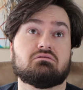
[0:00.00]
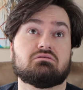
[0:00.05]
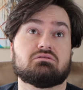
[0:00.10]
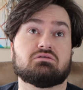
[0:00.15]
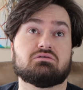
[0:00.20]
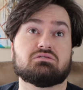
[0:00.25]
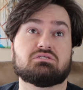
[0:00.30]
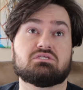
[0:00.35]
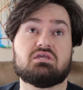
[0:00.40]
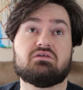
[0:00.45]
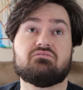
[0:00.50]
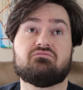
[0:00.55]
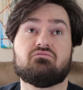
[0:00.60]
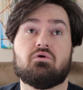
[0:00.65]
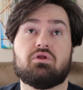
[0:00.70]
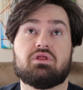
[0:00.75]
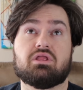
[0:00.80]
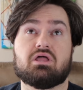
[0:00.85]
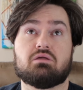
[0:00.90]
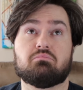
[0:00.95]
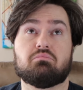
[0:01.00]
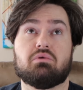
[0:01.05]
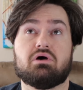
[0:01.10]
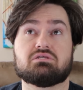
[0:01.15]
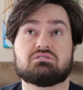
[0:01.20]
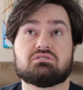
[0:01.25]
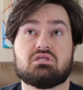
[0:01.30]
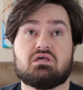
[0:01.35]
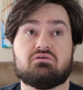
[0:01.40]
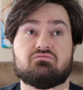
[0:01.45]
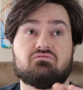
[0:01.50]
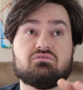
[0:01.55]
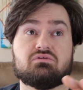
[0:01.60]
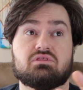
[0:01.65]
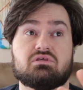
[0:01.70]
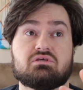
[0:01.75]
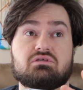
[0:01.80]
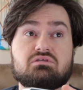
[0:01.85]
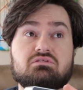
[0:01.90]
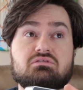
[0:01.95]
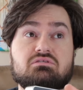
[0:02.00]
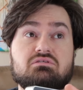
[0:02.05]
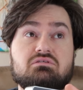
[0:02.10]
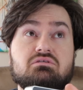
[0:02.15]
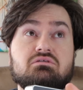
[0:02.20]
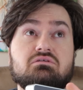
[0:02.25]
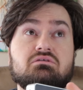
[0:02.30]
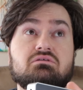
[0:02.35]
So it's saying 49 bucks now for this.